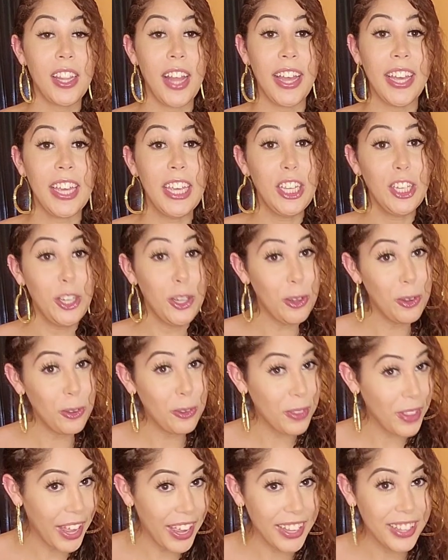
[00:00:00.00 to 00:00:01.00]
like he
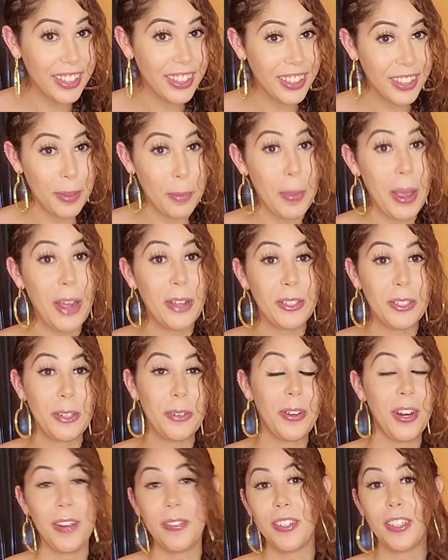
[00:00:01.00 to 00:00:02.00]
knew like the bouncer
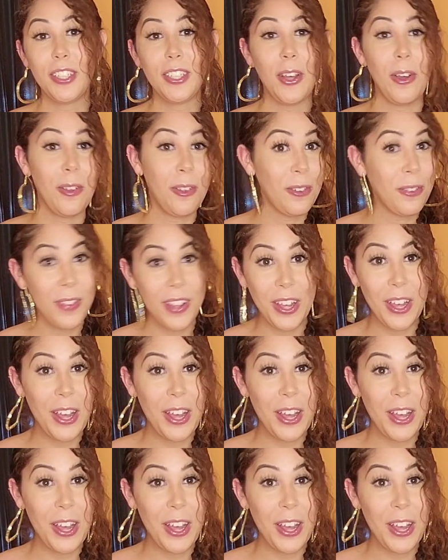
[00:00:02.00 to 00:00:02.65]
or whatever. So